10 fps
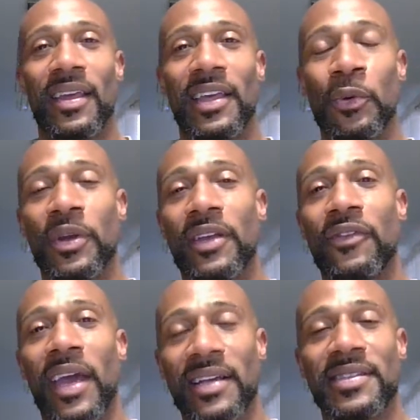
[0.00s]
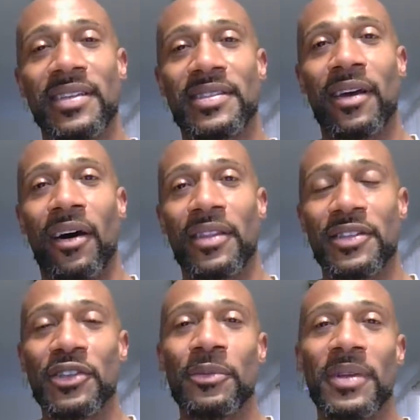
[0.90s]
It will give you access to all the
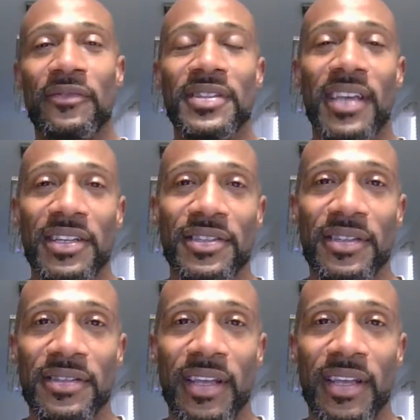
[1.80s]
Zoom invitations